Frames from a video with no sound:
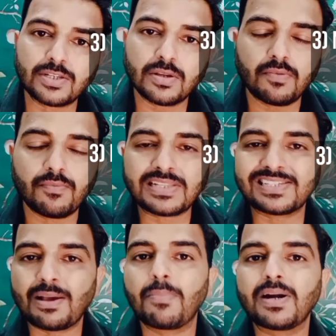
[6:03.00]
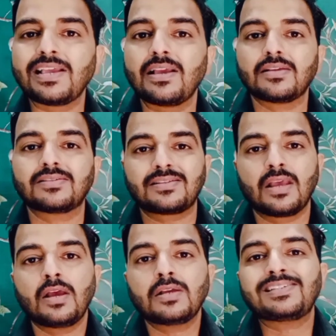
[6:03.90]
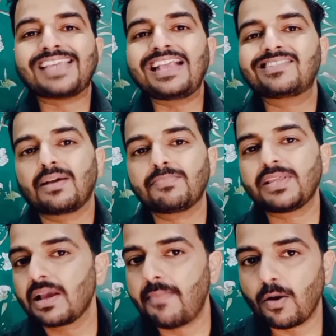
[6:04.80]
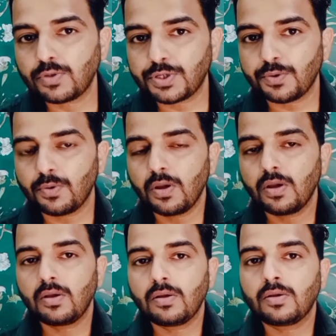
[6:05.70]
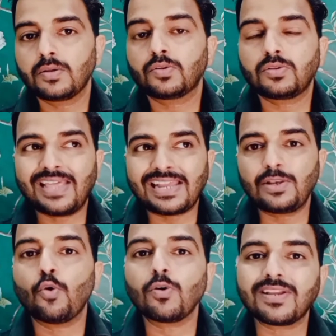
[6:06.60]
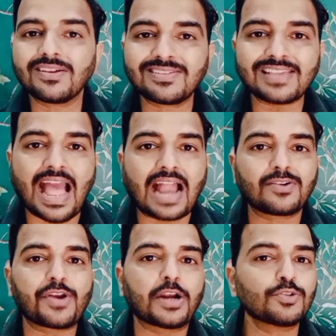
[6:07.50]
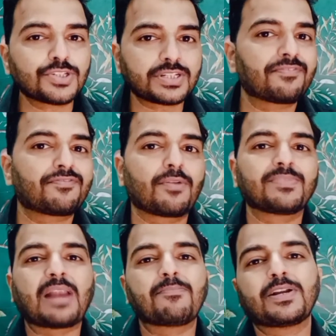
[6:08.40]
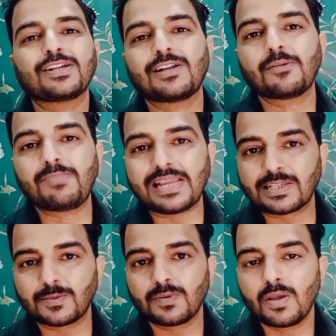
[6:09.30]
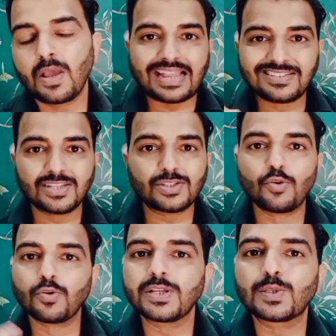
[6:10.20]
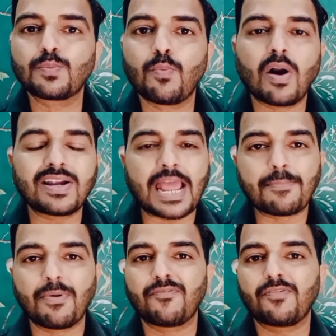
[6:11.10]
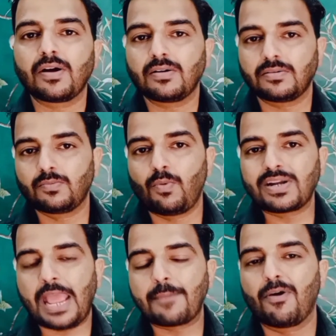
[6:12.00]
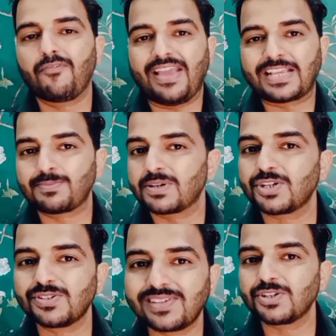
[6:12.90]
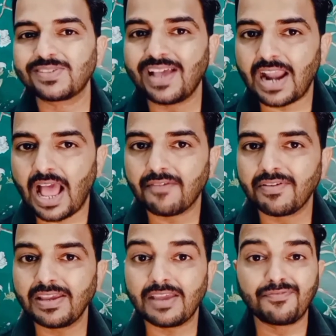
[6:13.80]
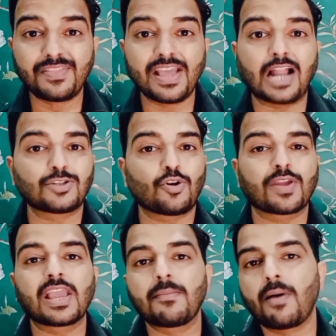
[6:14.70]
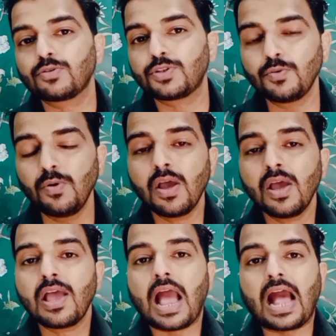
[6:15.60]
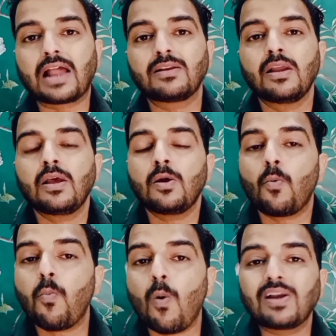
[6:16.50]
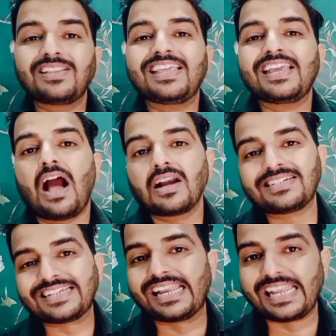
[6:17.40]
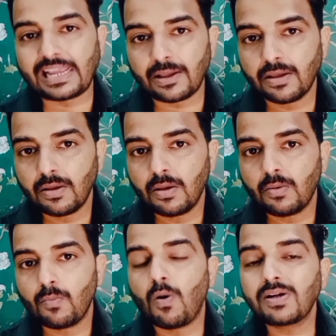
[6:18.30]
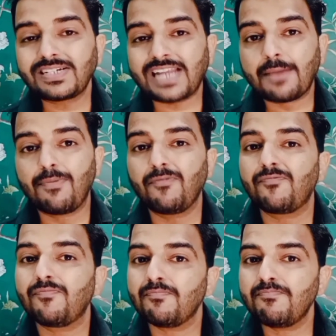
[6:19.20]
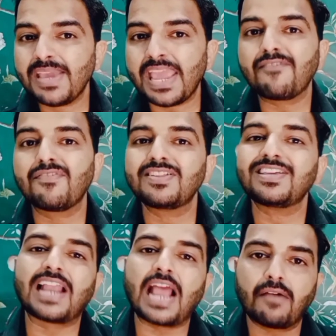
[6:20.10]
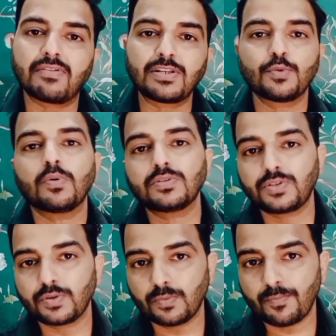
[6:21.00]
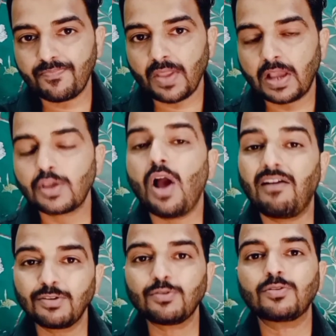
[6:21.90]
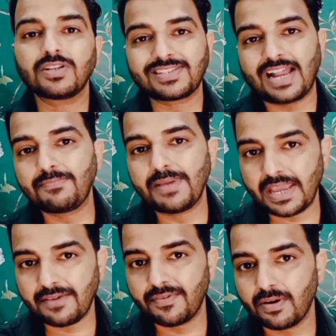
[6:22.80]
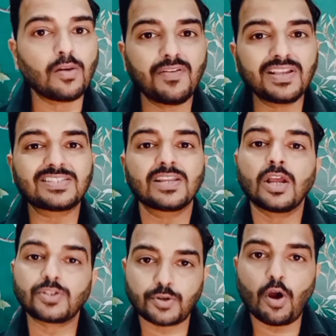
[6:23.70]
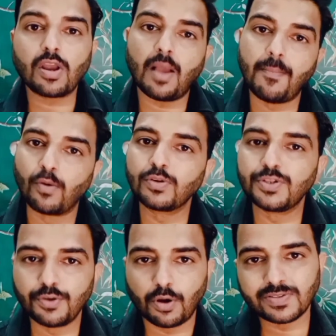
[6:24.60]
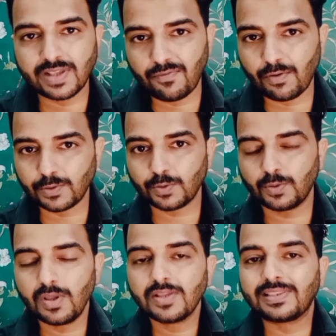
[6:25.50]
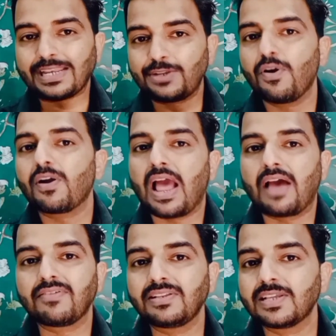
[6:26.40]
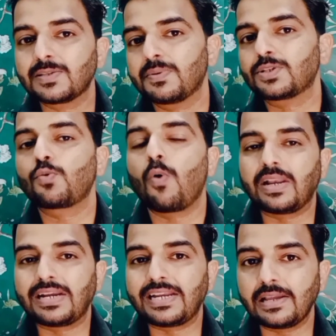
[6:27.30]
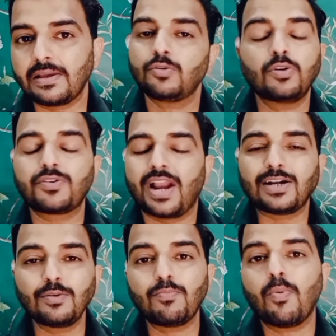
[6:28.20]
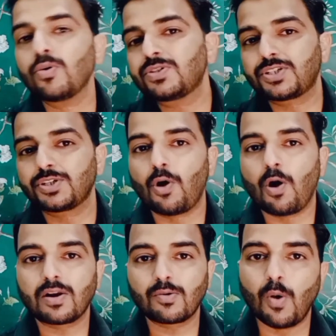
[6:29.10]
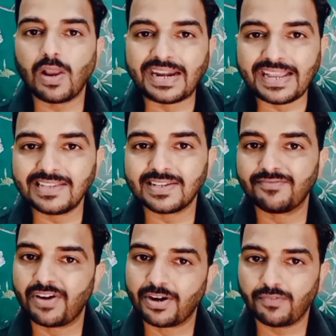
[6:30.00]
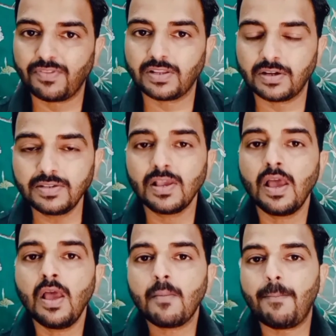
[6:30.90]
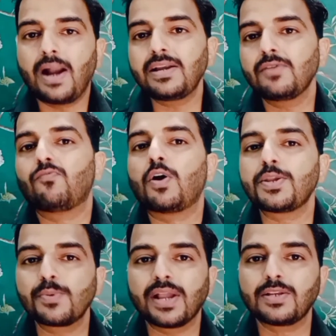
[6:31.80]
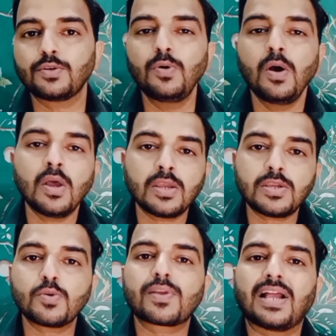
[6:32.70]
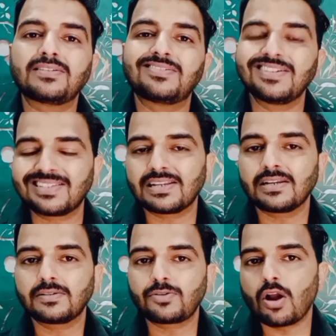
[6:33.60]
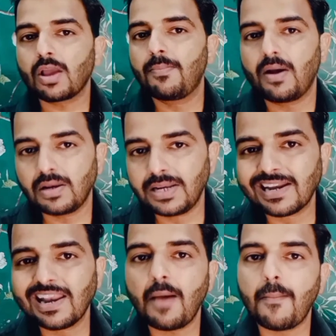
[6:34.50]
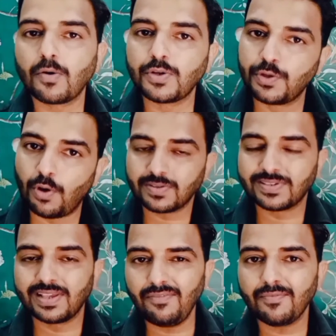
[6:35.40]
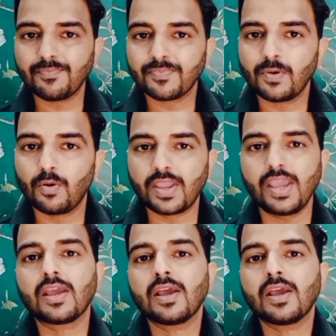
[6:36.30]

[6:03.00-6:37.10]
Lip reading: when somebody is saying something about you, then notice and try to shift from that particular place and just notice what type of expressions they are having if they are talking about you, and what they are telling, what type of behavior they are having towards you. You have to notice that behavior. Always talk about yourself also, that you are having this much quality. Don't try to boast your qualities in front of the others, but what you can do, you can just talk about little about yourself. Okay,